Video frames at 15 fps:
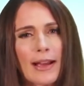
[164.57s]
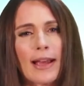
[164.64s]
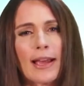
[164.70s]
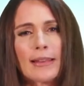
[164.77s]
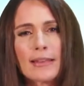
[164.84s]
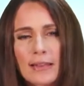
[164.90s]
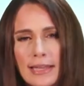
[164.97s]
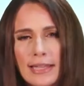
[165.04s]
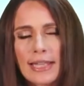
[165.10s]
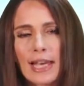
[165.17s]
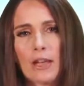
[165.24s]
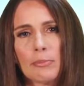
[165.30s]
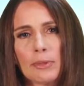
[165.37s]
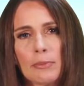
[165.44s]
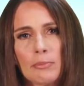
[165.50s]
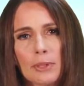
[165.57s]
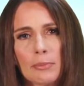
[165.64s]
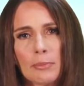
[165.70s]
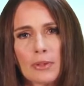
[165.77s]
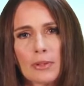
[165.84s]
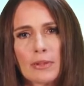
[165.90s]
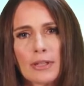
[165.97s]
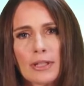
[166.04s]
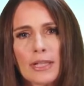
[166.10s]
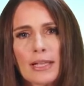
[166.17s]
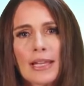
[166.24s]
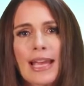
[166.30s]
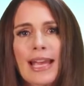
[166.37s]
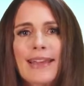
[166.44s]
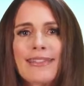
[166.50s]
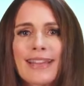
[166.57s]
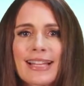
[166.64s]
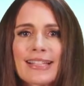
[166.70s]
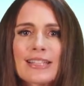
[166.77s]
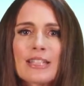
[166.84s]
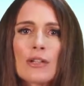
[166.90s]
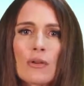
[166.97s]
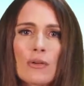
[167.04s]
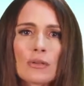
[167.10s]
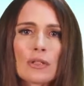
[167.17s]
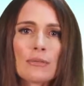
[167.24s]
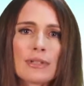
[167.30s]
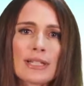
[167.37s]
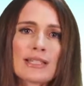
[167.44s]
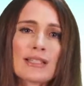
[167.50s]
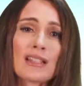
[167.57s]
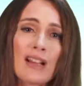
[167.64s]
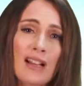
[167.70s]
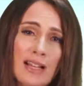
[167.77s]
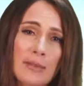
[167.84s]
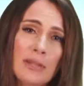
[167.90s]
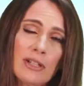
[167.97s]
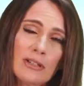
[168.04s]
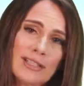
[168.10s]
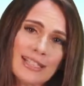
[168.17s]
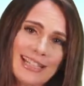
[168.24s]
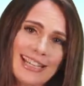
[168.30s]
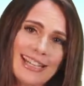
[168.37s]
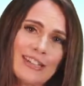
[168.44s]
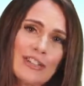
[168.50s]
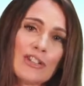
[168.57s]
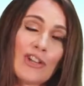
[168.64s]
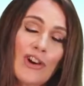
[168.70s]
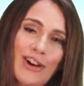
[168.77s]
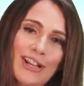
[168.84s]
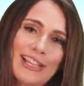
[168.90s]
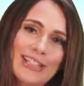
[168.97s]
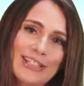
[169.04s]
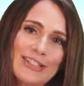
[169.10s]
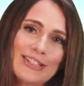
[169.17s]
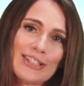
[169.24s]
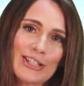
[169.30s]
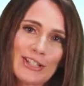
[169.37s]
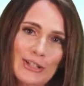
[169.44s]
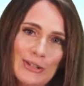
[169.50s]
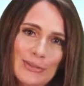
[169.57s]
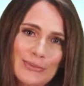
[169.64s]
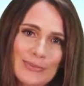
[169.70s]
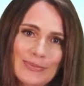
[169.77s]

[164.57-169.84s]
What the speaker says: I like helping people. And that's the only reason I'm here today talking to you.